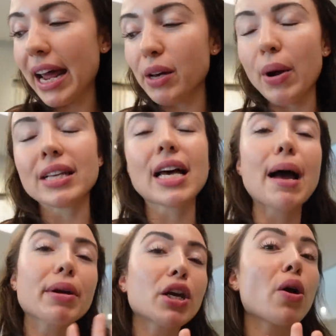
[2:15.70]
anyways,
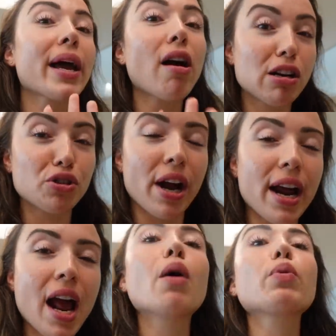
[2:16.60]
I'm gonna go get
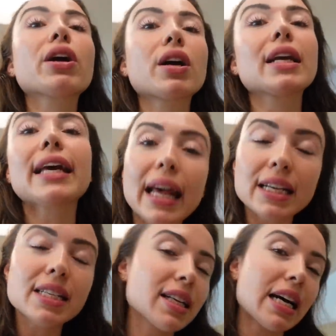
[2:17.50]
Andre and we are gonna get
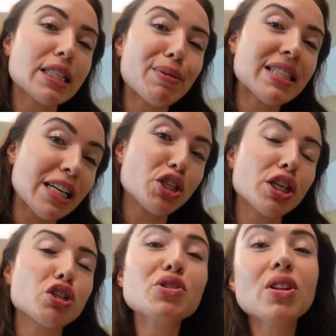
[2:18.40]
into the
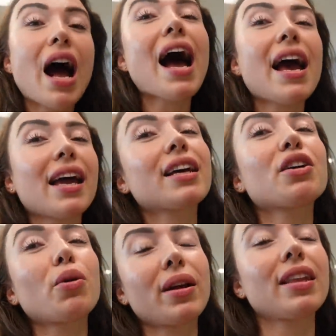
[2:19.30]
customization so that I
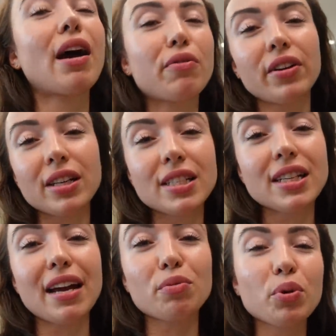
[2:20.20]
can go get the
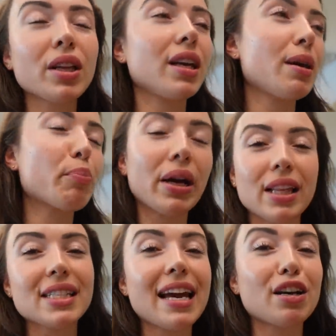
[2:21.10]
outfit and really bring
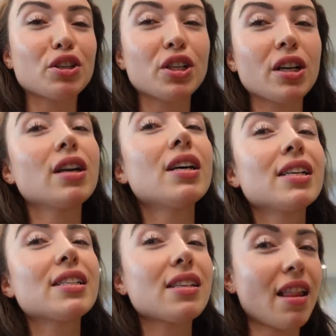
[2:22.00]
this character
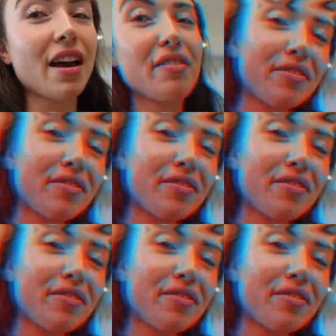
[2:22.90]
to life.